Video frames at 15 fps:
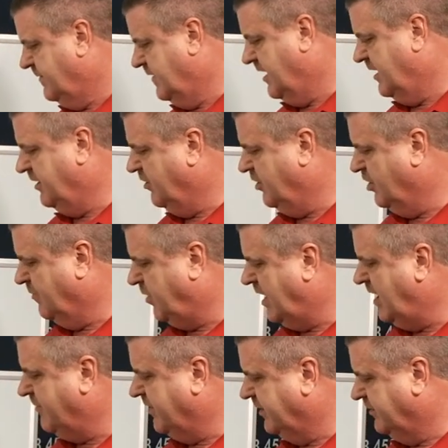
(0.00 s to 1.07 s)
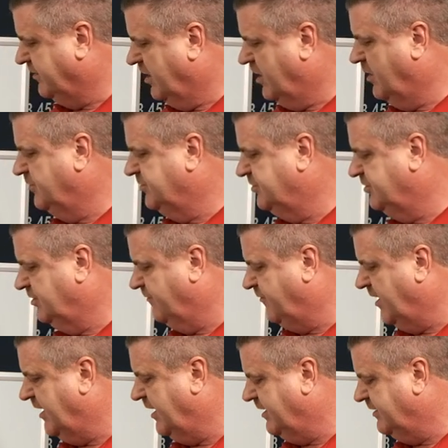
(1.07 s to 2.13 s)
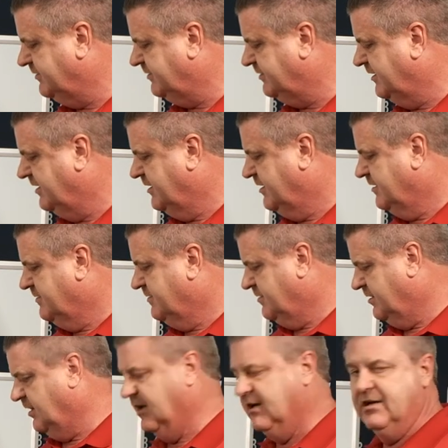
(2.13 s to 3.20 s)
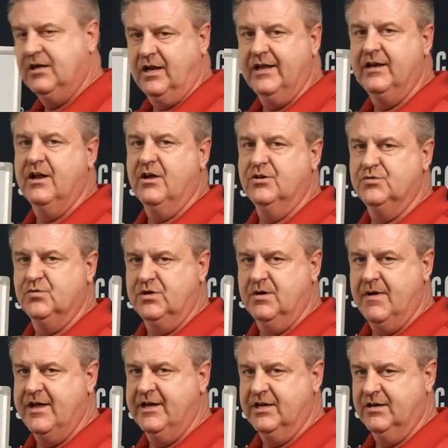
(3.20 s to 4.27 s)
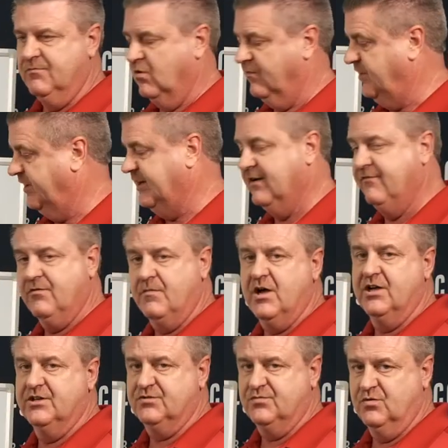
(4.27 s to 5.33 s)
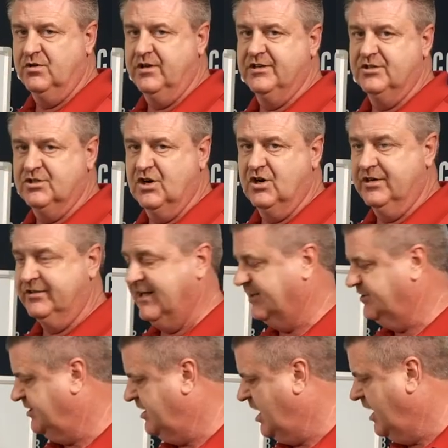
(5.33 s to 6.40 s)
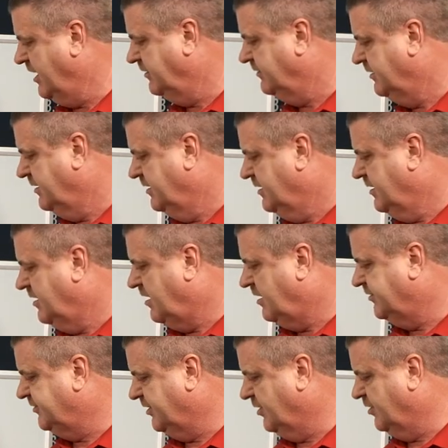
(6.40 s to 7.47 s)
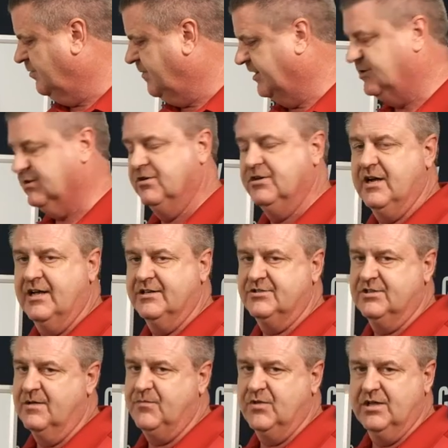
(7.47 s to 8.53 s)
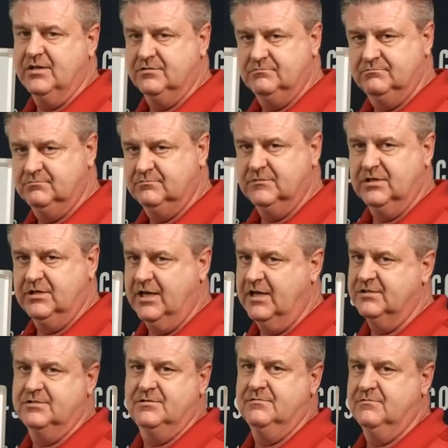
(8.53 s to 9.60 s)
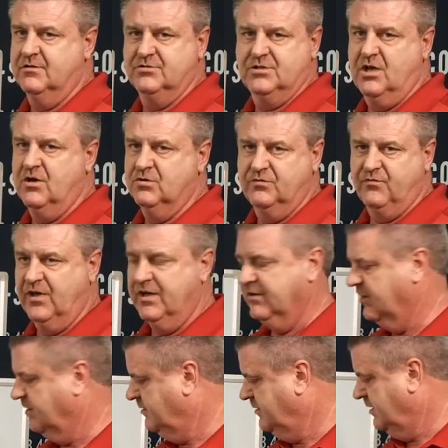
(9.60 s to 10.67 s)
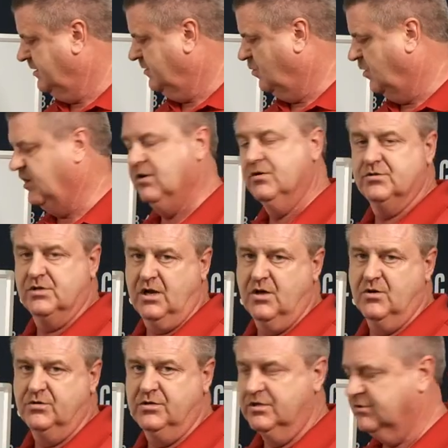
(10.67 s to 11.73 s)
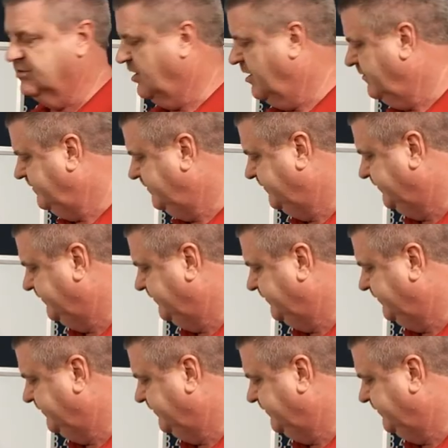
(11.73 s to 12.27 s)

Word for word: Now you go to your plumbing, your hoses, your fittings. You need to clean those when you make them, or if you get them from us, we'll ensure that that's done. Also, make sure you got something in case there's a hose failure. We use a load control.